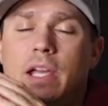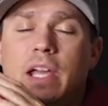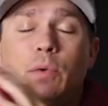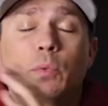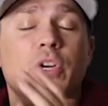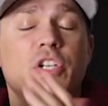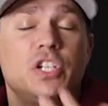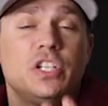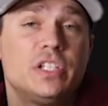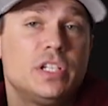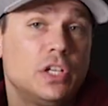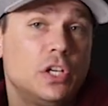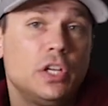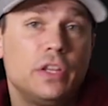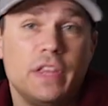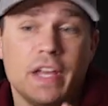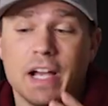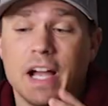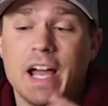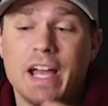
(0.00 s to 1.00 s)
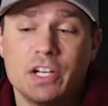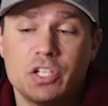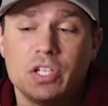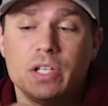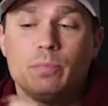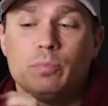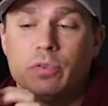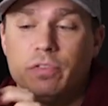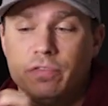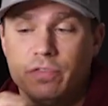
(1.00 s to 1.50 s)
Which is a good thing. I
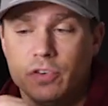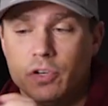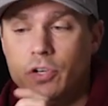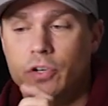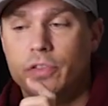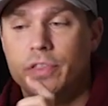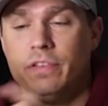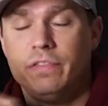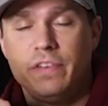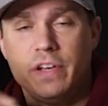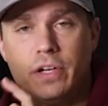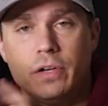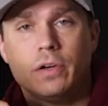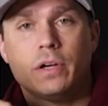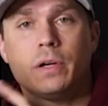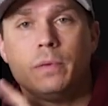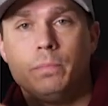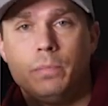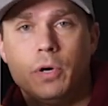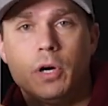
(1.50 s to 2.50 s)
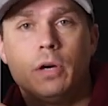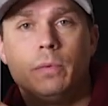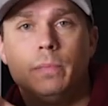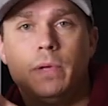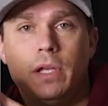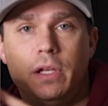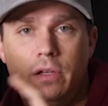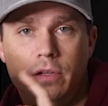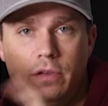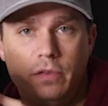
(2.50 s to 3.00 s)
actually prefer the finger
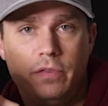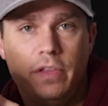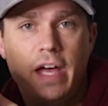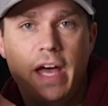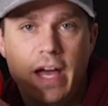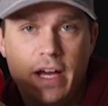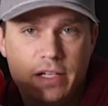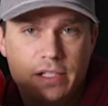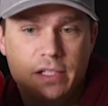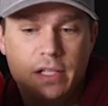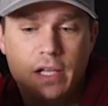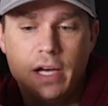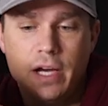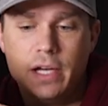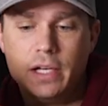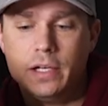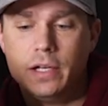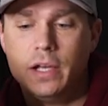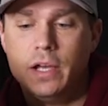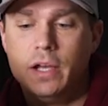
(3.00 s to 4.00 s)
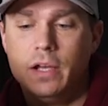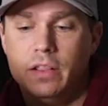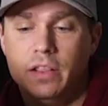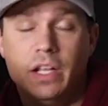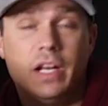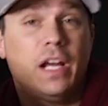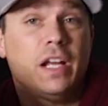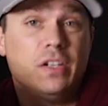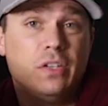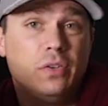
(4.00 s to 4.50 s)
compartment of the X line
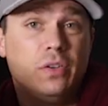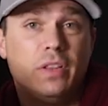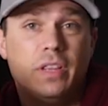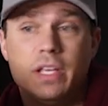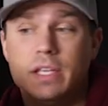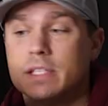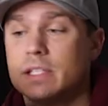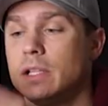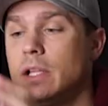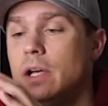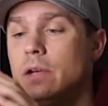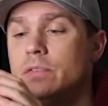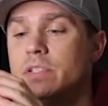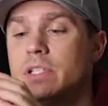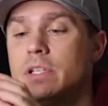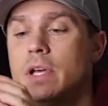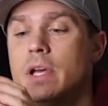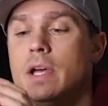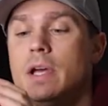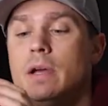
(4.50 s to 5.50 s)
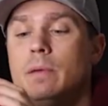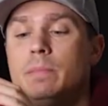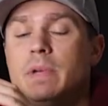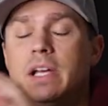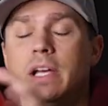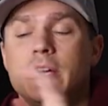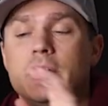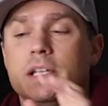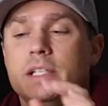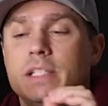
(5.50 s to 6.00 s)
than I do to these gloves,
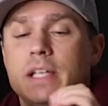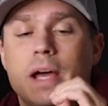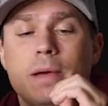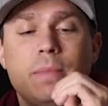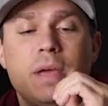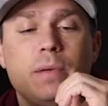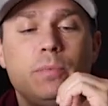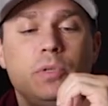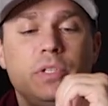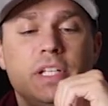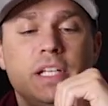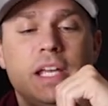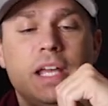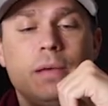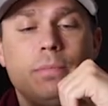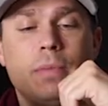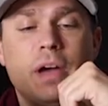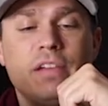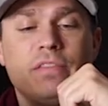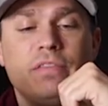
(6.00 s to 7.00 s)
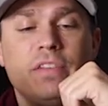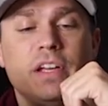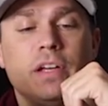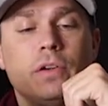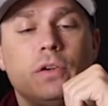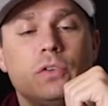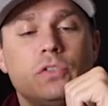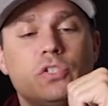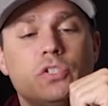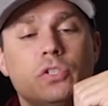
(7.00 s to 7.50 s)
because I'm able to get my
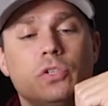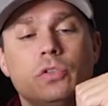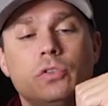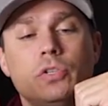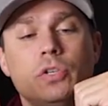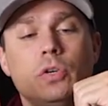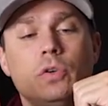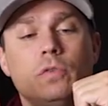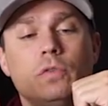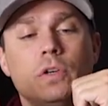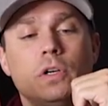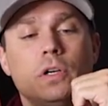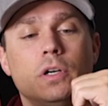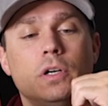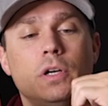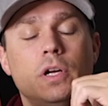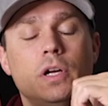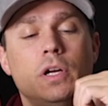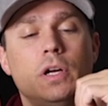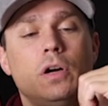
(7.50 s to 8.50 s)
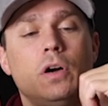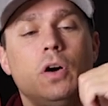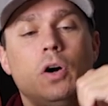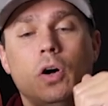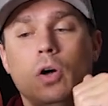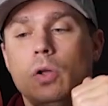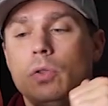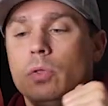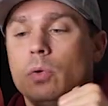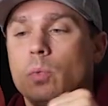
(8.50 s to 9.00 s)
fingers turned over
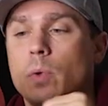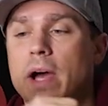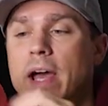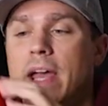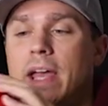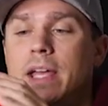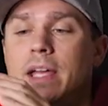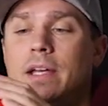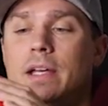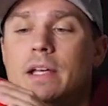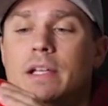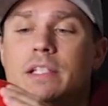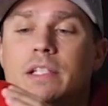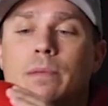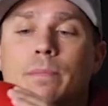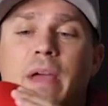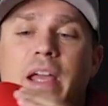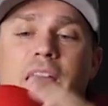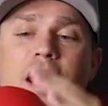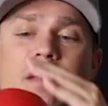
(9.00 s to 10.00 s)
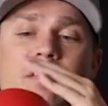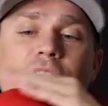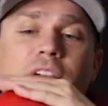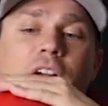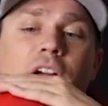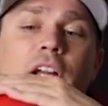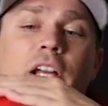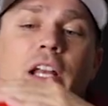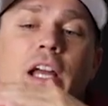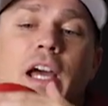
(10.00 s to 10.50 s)
all the way to make a
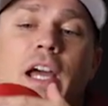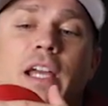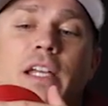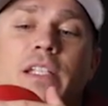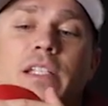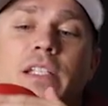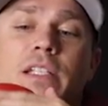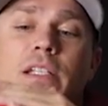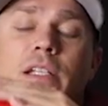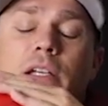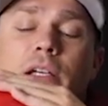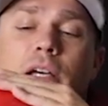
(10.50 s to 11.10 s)
very nice